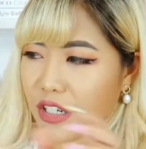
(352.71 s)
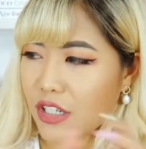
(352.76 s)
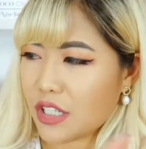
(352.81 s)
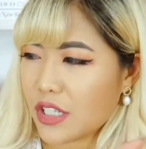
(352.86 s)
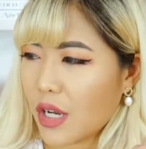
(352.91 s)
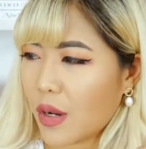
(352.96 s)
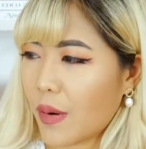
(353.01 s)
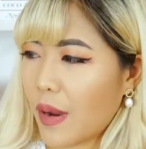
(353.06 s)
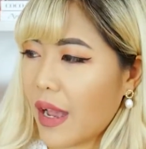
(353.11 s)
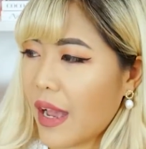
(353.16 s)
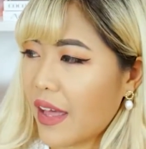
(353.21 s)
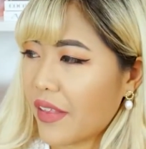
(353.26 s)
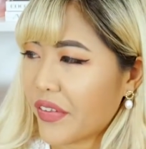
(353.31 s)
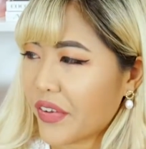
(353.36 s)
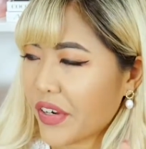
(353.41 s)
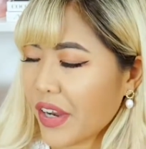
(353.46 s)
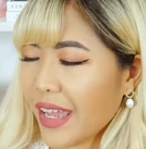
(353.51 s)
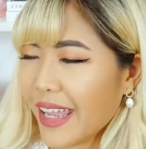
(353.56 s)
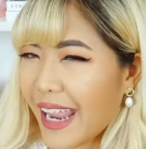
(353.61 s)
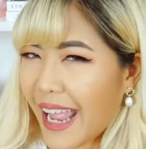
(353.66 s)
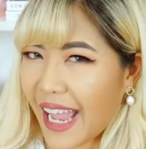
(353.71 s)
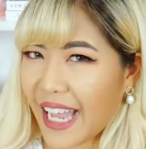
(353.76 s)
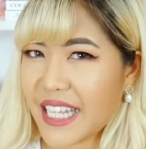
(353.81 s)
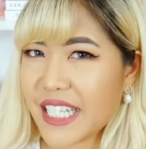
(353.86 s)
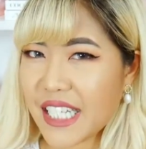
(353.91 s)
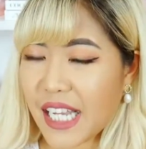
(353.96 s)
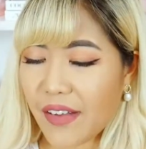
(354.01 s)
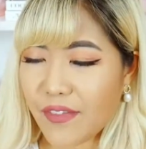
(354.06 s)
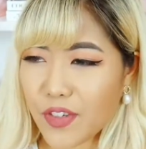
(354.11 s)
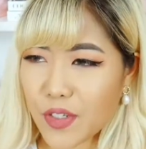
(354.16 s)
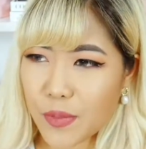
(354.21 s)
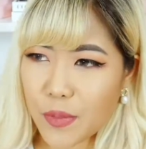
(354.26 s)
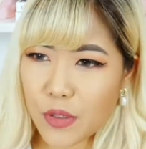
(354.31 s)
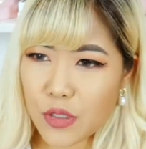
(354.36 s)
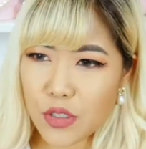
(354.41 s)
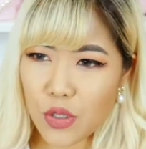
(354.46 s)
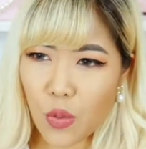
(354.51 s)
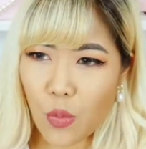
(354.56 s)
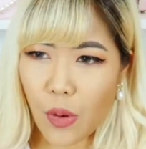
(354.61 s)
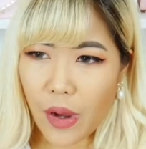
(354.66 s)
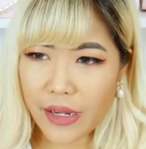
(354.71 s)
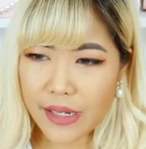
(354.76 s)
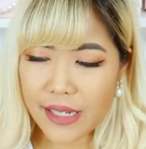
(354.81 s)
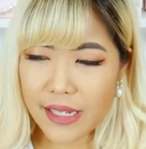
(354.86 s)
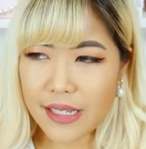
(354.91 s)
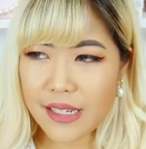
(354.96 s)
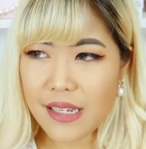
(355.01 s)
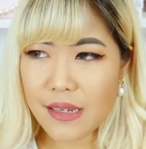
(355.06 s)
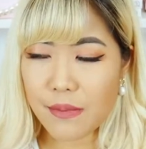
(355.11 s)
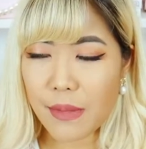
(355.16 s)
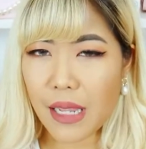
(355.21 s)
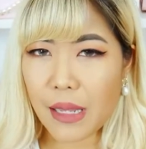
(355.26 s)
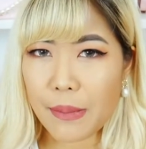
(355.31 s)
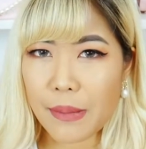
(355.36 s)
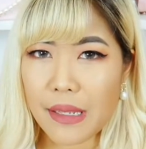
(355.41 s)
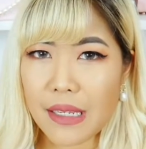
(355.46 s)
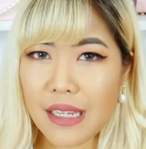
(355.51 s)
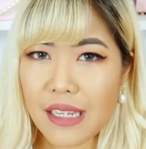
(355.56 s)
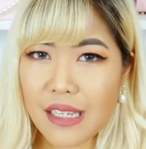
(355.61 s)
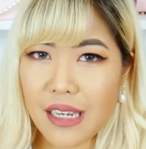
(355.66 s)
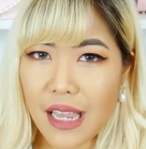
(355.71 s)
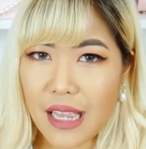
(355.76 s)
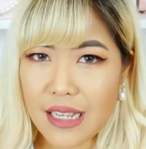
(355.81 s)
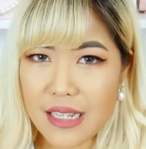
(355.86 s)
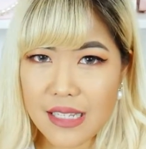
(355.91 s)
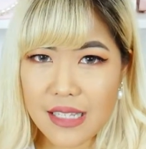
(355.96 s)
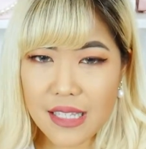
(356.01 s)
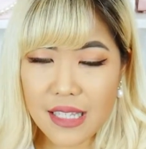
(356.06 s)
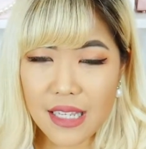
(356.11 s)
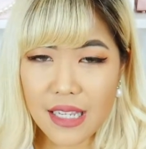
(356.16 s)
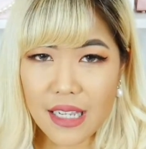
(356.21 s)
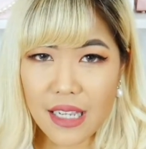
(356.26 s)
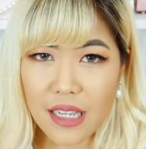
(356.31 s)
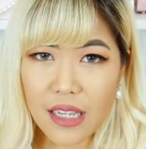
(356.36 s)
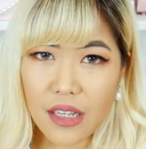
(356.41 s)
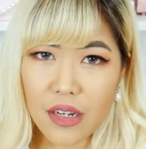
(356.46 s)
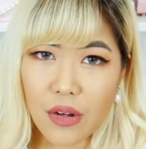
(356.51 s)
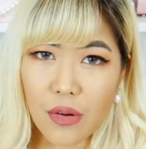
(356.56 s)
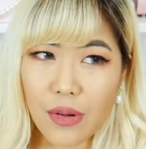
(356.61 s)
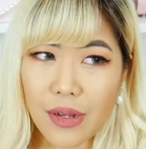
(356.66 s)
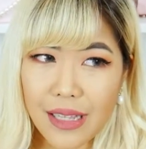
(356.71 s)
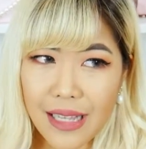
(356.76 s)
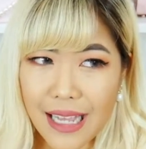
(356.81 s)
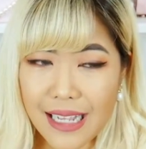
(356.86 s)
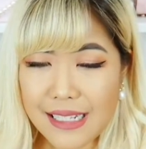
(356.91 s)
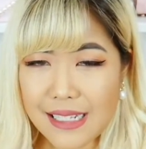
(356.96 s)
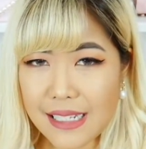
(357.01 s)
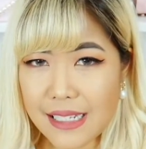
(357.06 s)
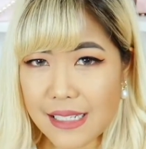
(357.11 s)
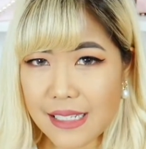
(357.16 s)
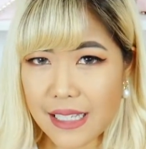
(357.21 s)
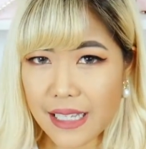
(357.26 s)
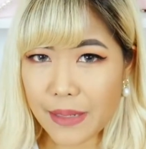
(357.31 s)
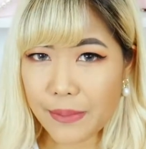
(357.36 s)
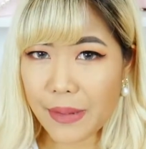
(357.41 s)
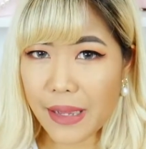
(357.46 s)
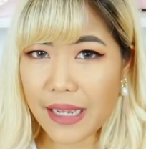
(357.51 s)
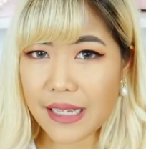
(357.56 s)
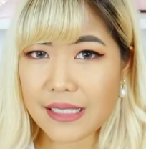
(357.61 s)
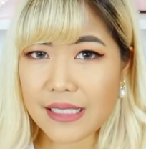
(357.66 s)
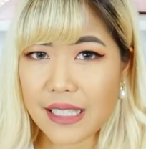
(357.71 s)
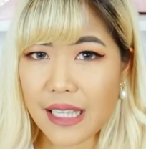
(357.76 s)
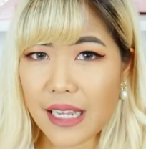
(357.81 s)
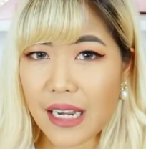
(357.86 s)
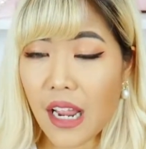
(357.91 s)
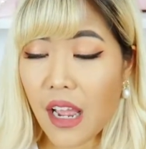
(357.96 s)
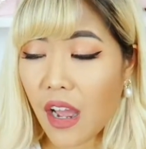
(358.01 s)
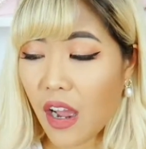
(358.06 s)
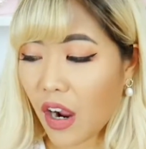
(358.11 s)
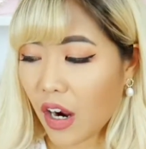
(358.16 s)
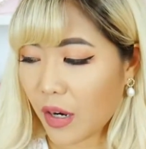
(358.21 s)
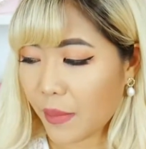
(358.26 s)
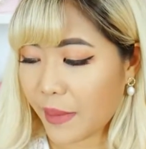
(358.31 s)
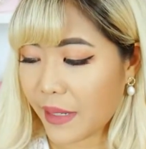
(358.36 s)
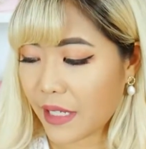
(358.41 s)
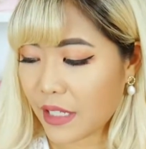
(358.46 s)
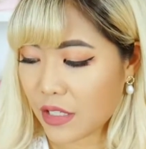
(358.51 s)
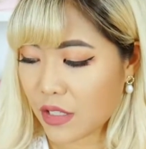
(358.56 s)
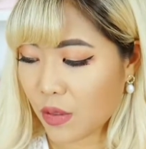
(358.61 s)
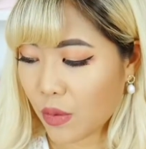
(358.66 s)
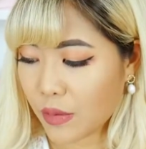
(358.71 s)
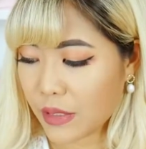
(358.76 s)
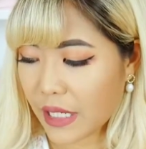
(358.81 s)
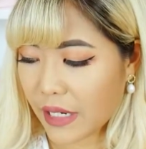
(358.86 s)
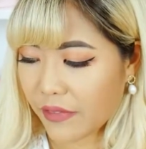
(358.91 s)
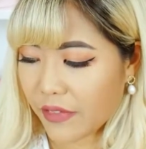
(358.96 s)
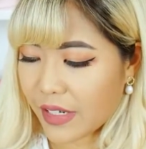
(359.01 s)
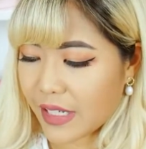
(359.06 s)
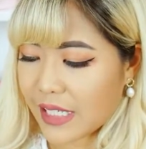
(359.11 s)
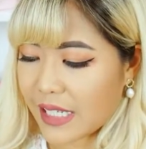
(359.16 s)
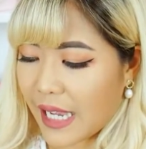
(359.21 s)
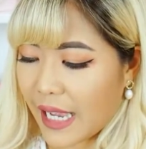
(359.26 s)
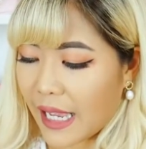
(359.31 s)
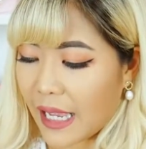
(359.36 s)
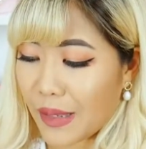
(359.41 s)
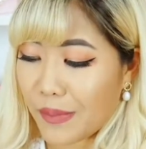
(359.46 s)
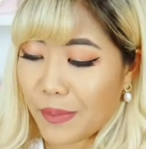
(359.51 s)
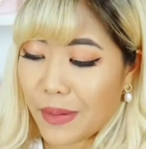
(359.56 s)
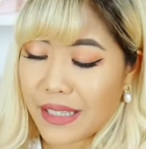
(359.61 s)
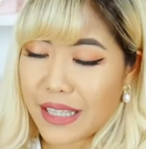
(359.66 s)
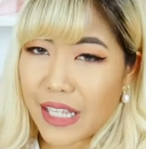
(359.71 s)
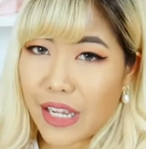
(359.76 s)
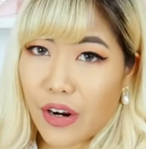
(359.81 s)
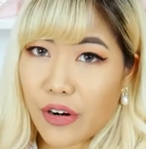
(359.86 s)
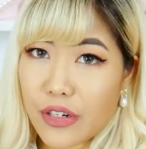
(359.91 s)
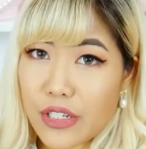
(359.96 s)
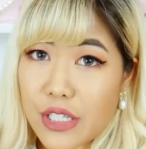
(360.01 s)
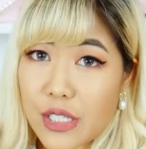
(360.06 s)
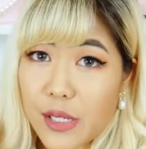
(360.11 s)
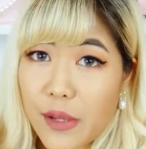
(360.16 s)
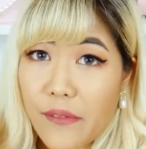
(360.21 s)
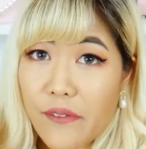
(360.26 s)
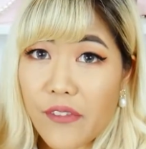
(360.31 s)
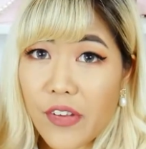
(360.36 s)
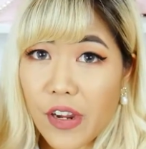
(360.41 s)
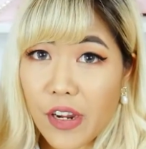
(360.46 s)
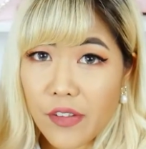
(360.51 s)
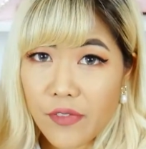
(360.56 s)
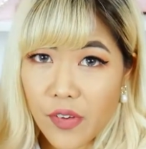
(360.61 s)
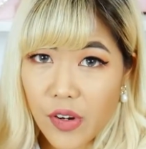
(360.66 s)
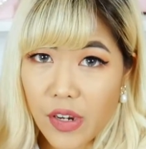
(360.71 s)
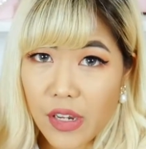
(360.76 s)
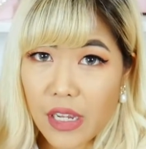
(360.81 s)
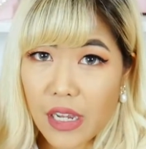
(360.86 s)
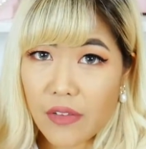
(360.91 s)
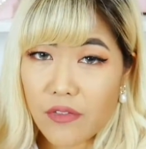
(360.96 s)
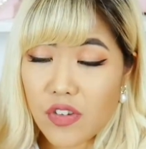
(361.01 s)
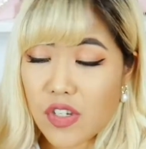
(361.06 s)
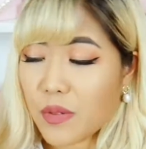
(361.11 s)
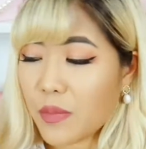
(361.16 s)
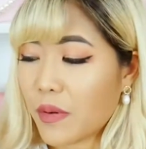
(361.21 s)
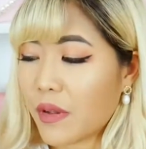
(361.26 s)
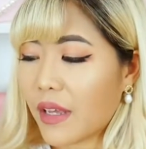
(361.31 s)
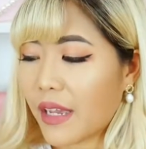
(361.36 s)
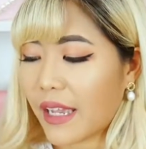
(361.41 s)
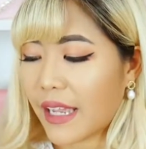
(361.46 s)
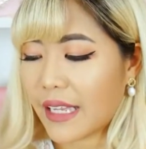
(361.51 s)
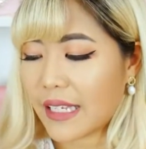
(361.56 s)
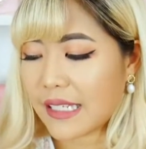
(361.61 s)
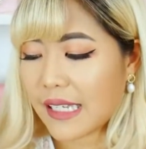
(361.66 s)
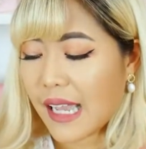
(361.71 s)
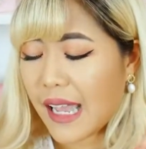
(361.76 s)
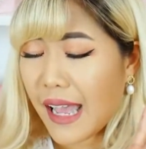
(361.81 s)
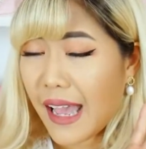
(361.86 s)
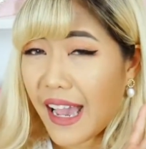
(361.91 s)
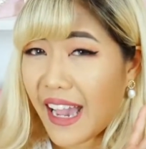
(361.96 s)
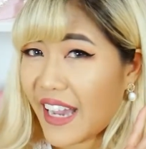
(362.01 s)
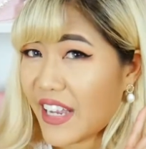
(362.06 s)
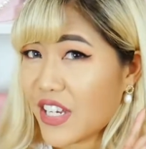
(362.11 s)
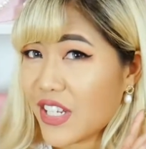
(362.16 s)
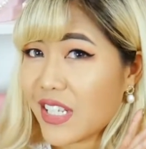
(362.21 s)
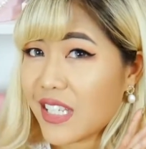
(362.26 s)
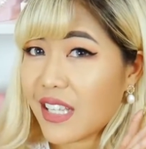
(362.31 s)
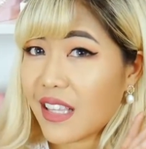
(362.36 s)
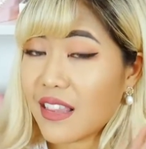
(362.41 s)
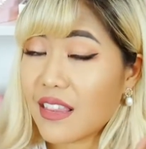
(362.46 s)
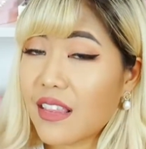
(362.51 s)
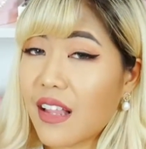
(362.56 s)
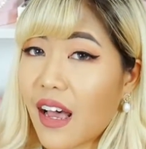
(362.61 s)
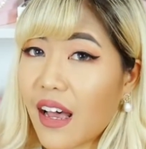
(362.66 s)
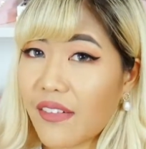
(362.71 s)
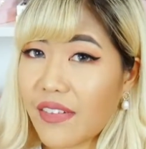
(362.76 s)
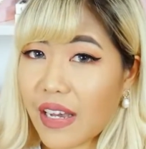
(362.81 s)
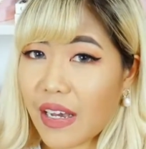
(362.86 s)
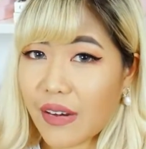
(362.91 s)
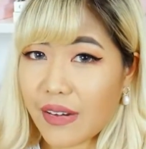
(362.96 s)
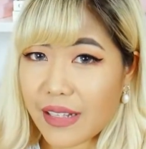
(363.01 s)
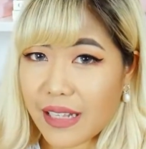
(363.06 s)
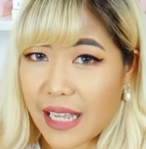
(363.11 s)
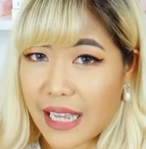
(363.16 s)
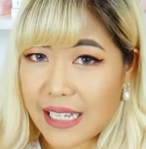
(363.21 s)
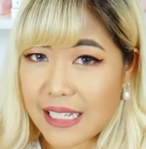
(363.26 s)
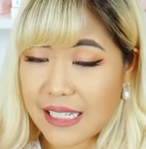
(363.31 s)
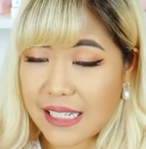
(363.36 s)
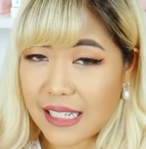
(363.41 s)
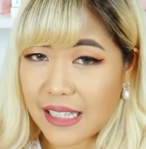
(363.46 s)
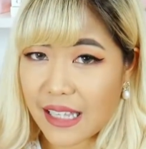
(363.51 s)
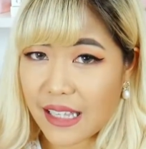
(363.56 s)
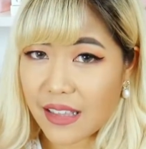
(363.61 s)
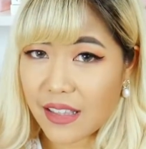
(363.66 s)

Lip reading: So they're not as comfortable to walk in my opinion, as the, you know, classic sling bags that are being sold every day, but they are still very, very comfortable and I just love how classy they